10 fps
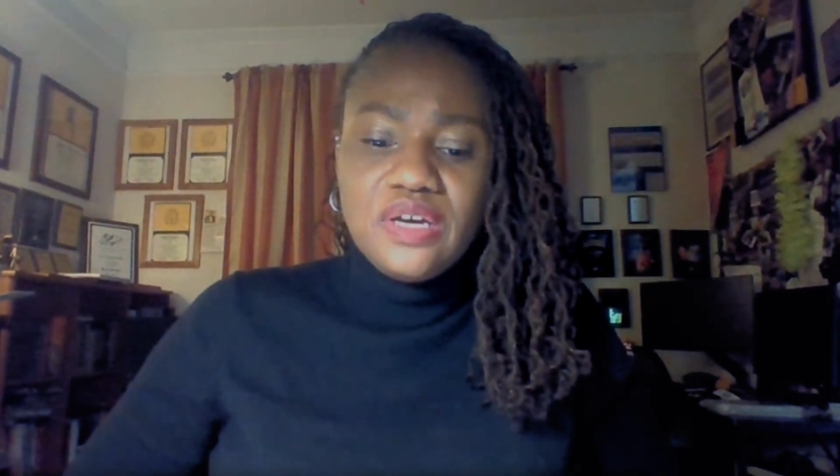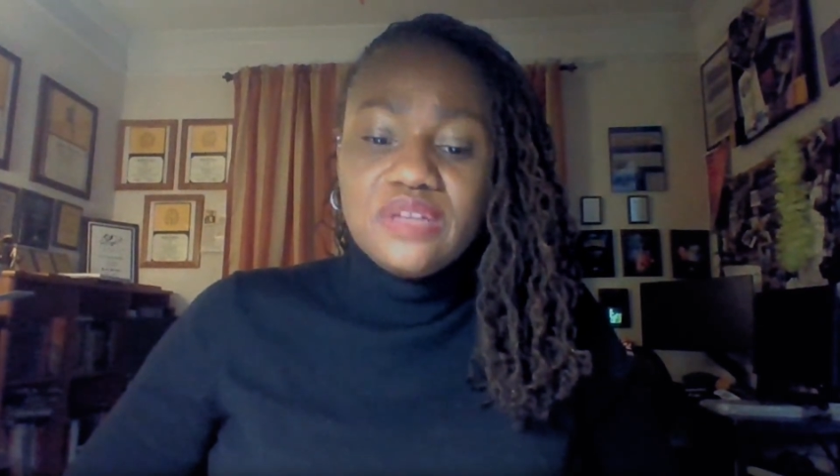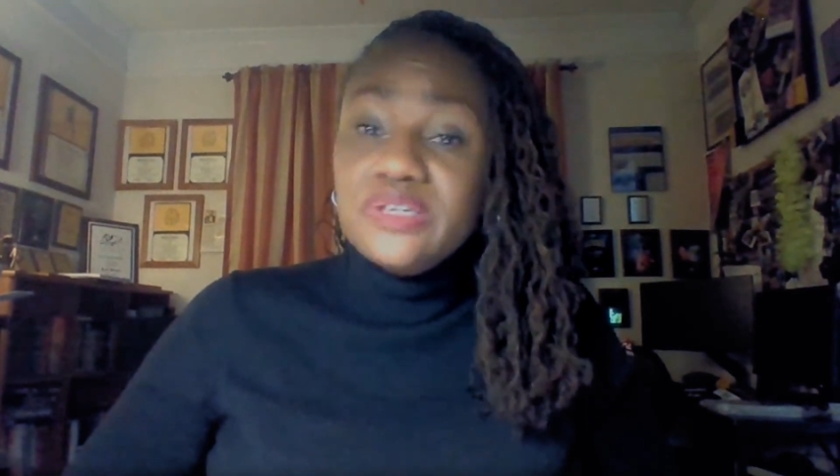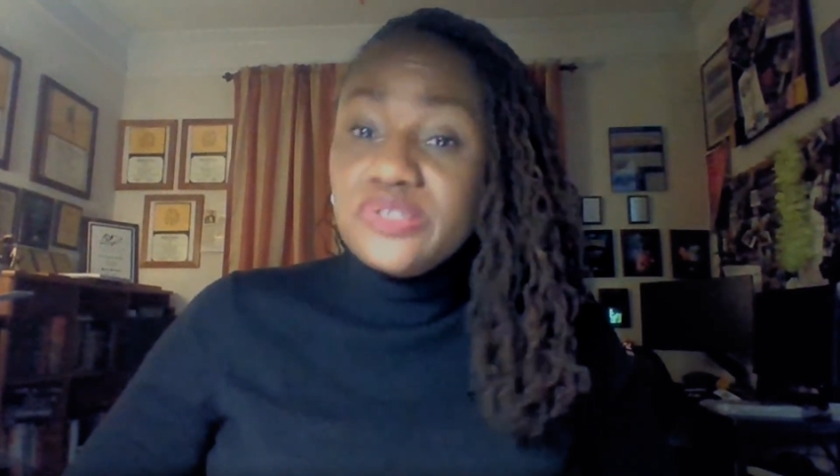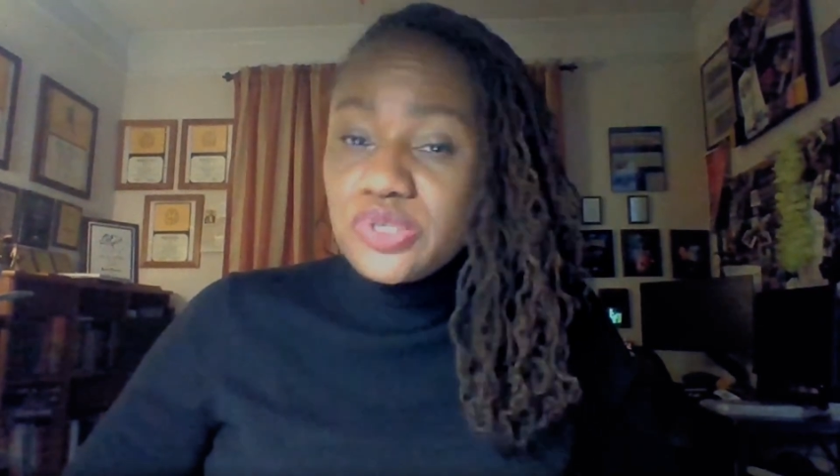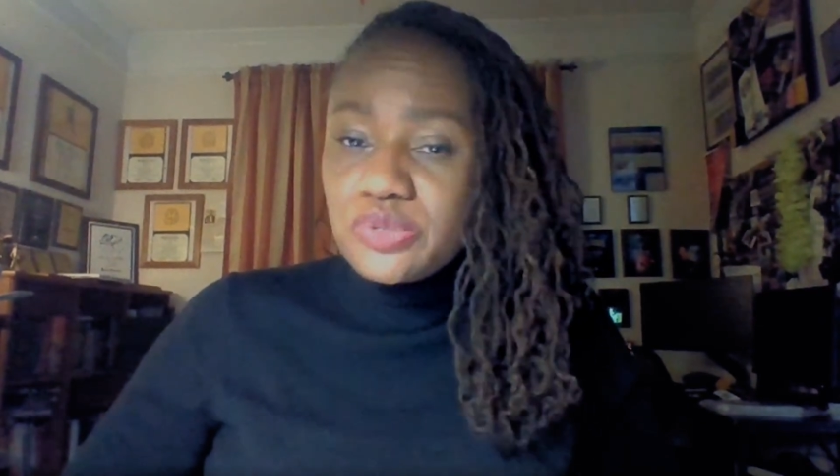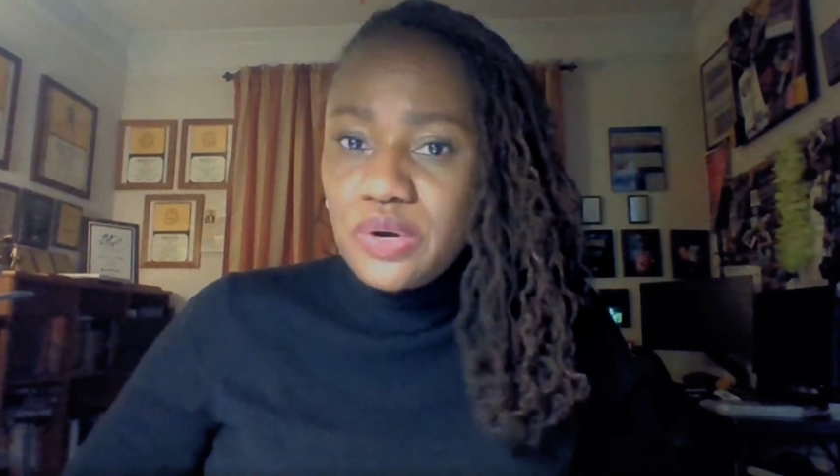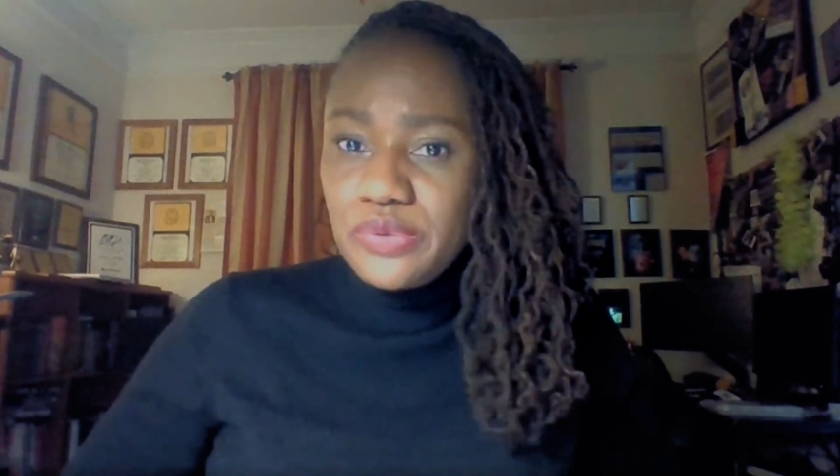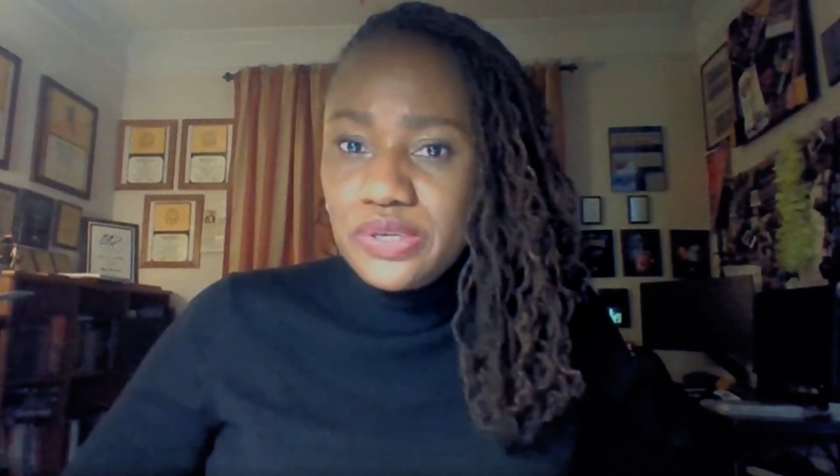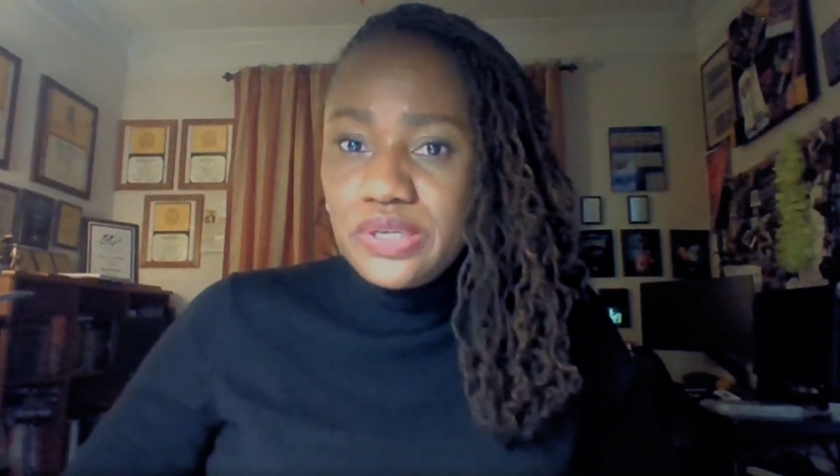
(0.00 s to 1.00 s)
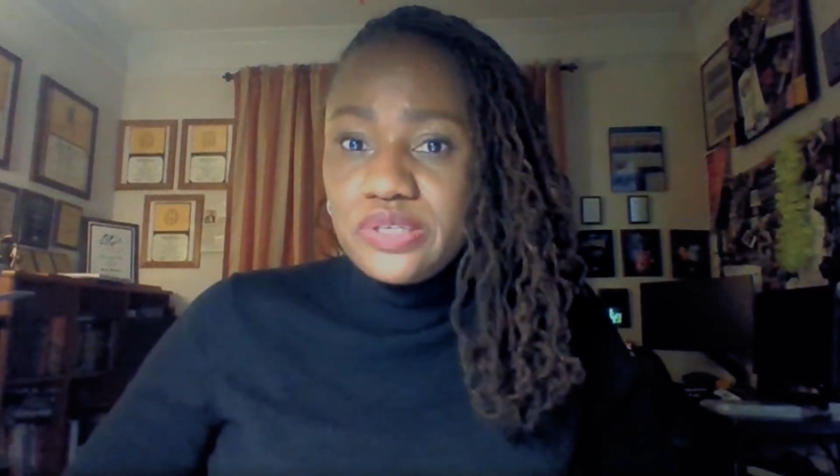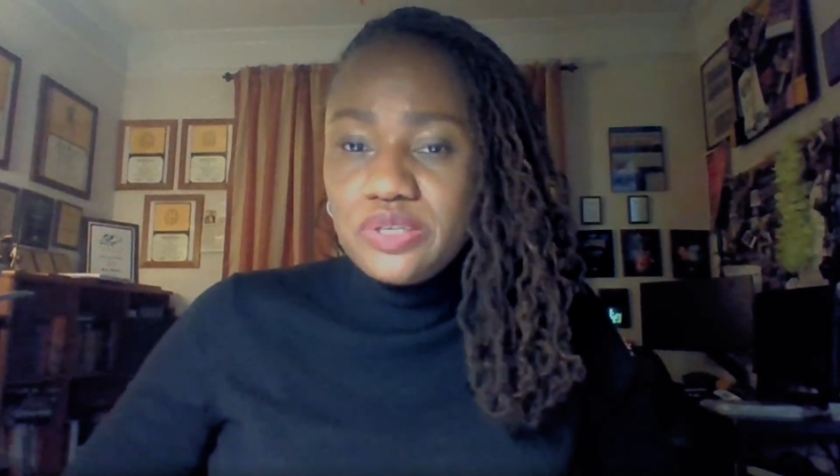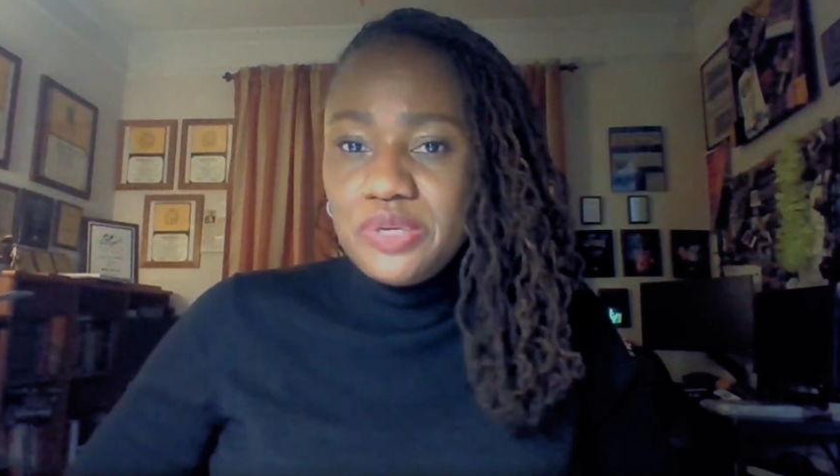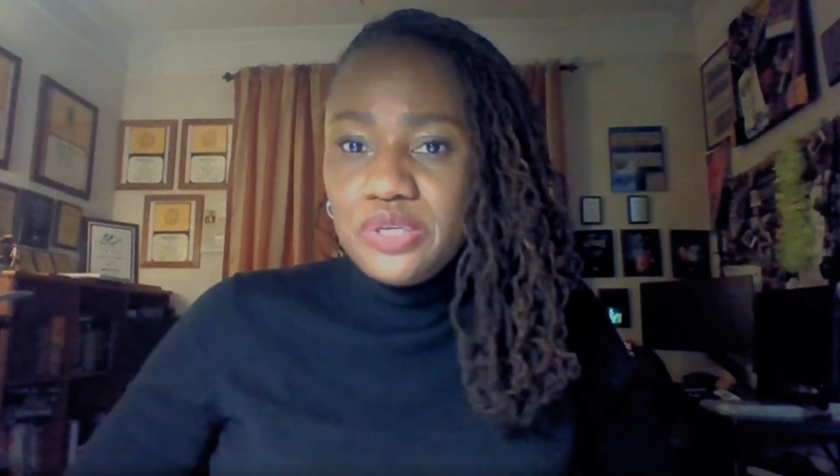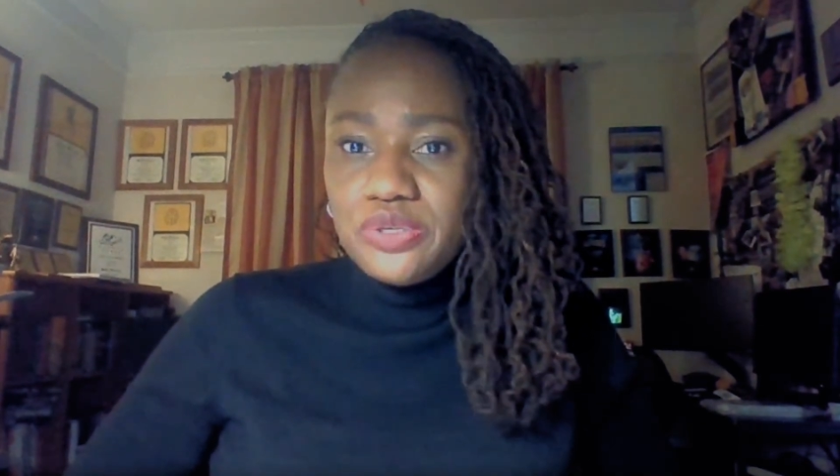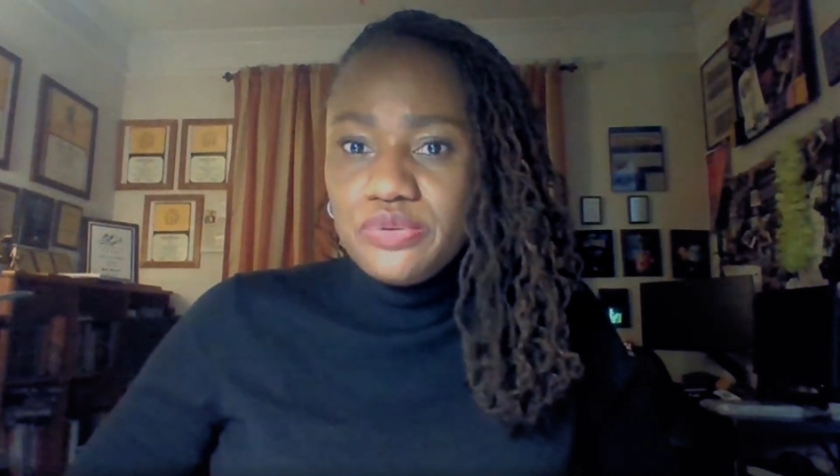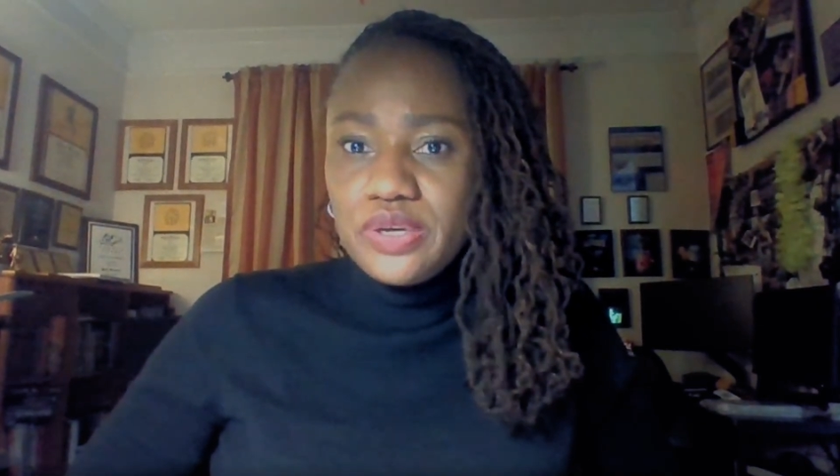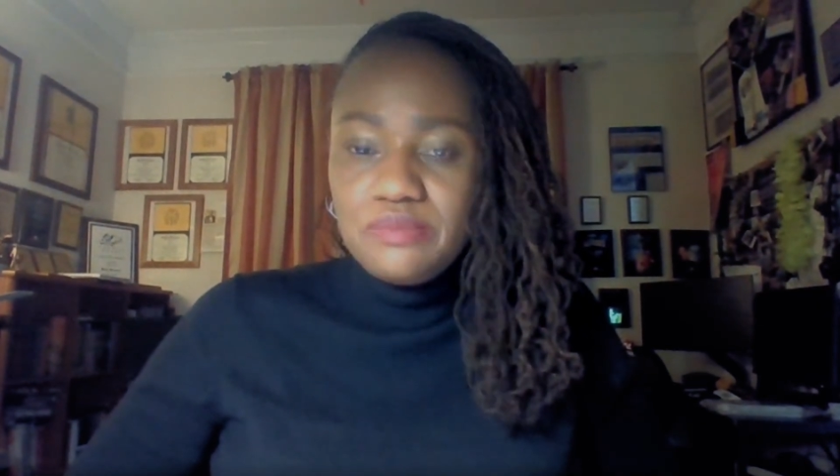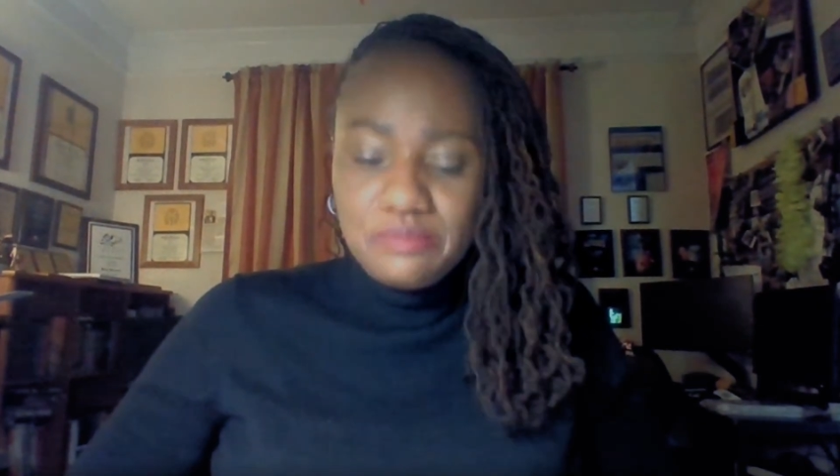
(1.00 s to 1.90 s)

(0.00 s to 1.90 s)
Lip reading: This is what we need to be doing,